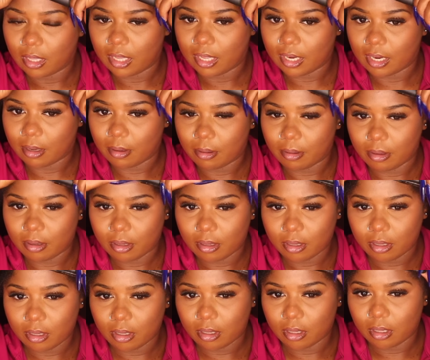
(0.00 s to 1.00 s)
And I'll
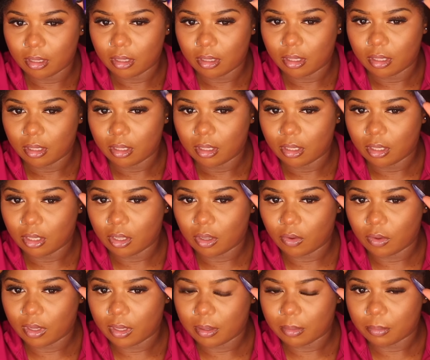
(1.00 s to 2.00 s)

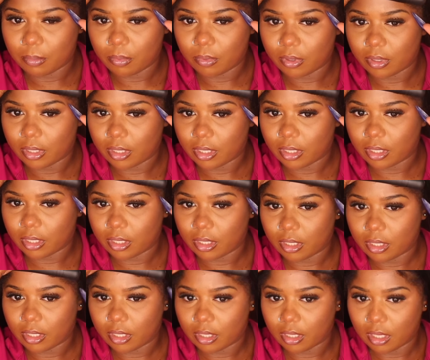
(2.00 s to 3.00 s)
go upward.